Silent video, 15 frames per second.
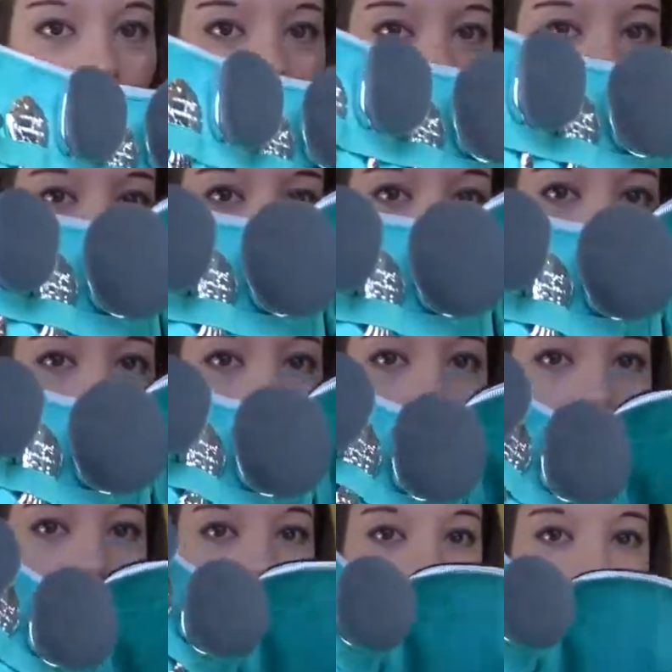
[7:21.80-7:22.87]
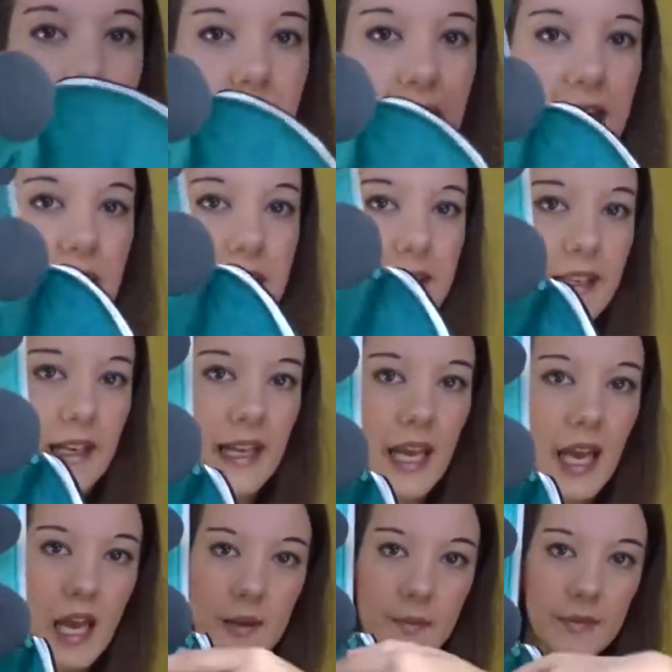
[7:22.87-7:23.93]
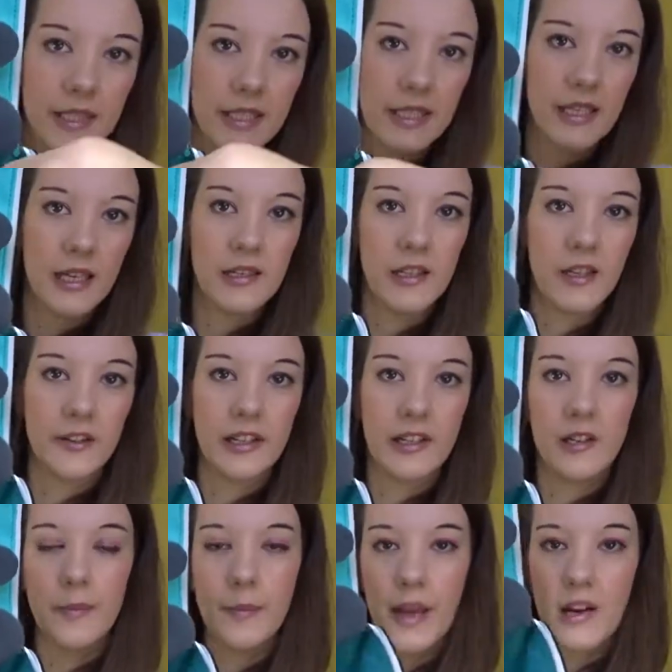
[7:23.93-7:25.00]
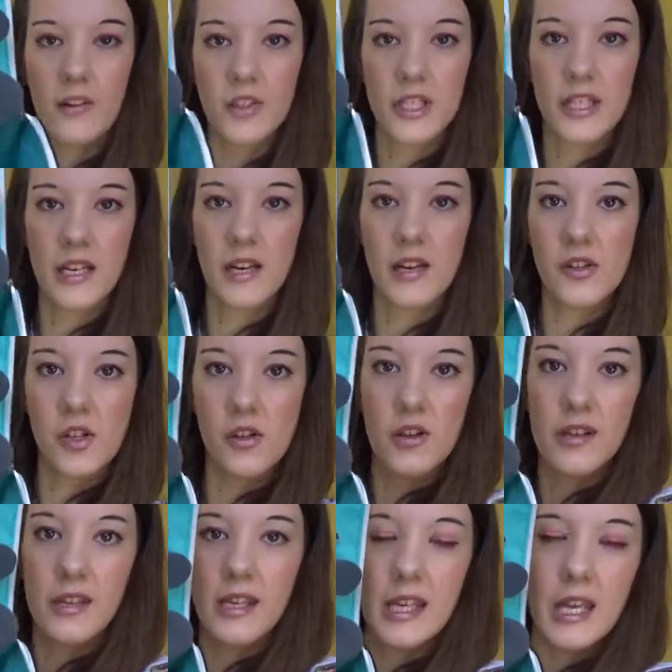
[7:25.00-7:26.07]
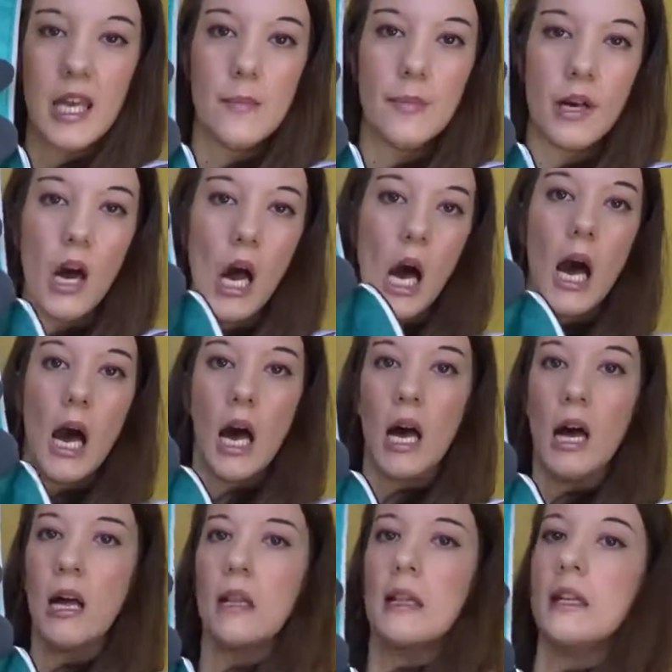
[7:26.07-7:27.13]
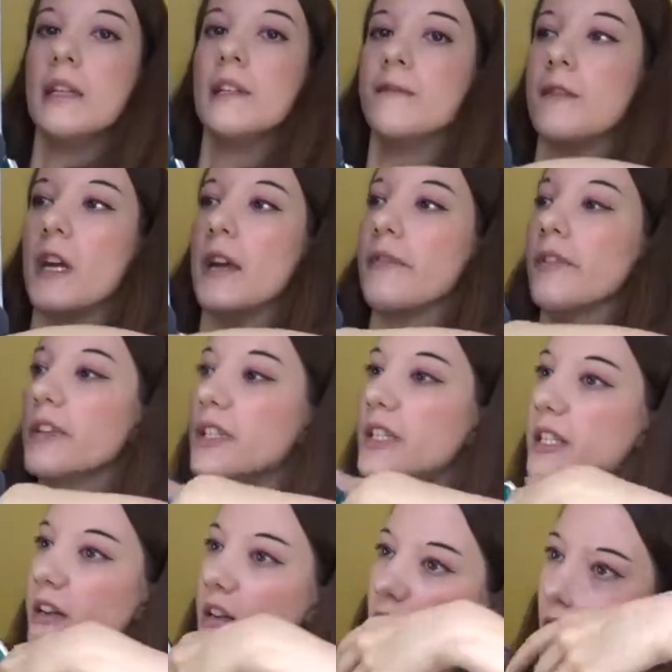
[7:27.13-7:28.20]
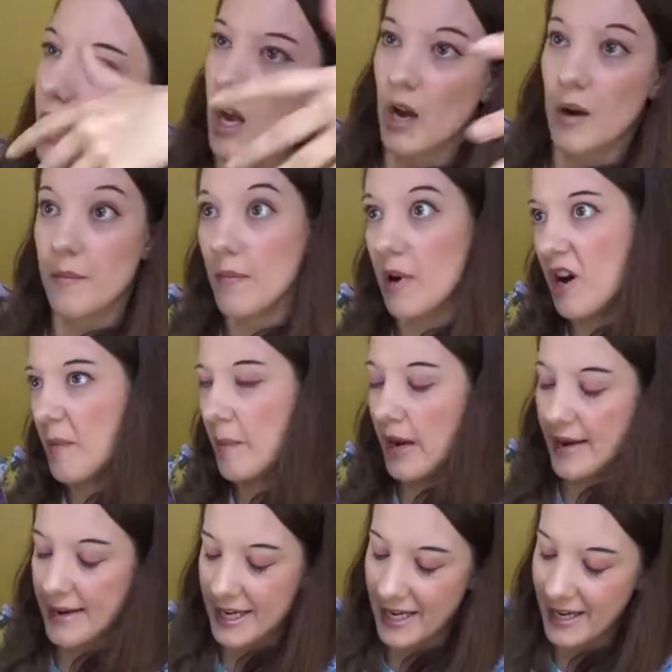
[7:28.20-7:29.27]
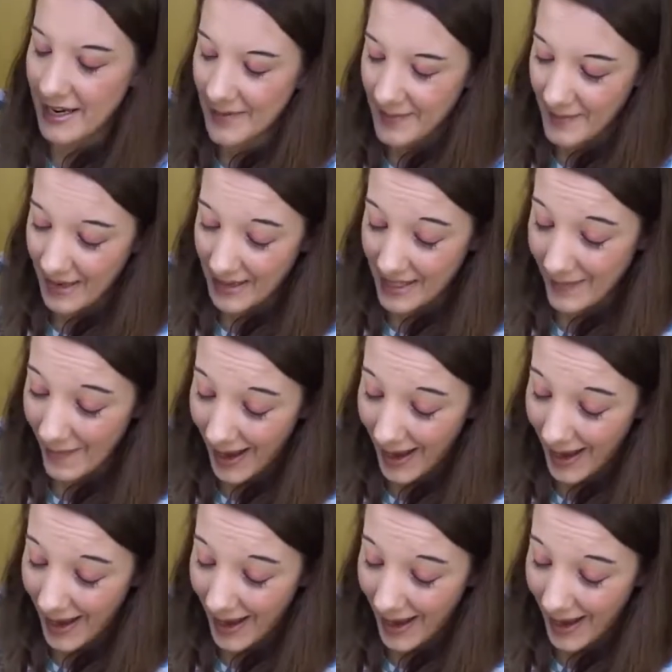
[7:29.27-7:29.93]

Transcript: bottom here, completely empty, and you got the little pouch here so you can keep all your favorite mermaid makeup